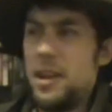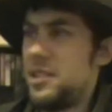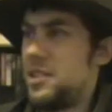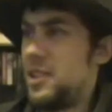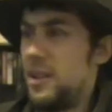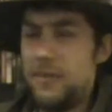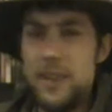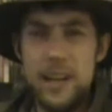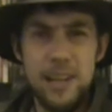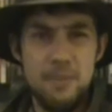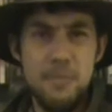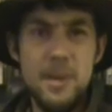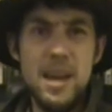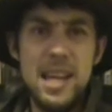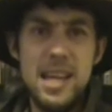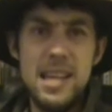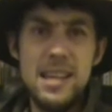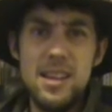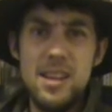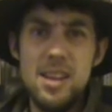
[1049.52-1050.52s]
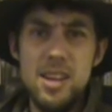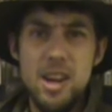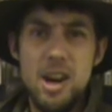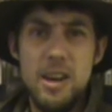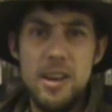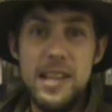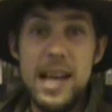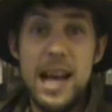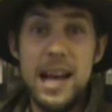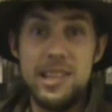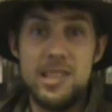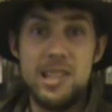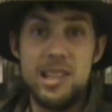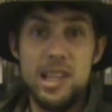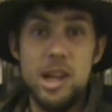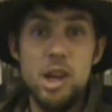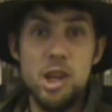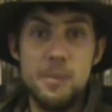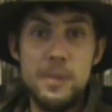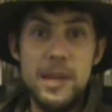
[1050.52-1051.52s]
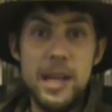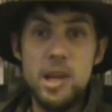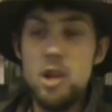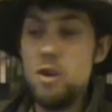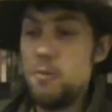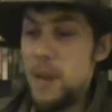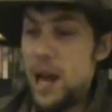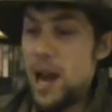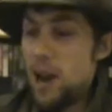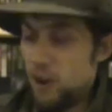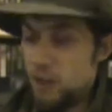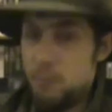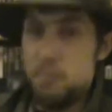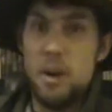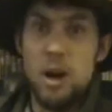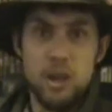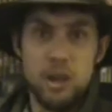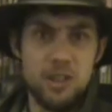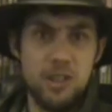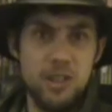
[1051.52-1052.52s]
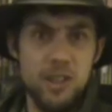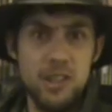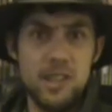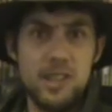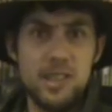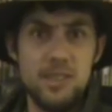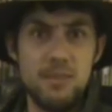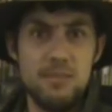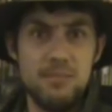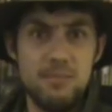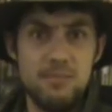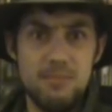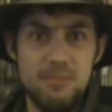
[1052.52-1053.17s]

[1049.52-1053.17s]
doesn't affect me. Her dad still owes me a new pair of boxers.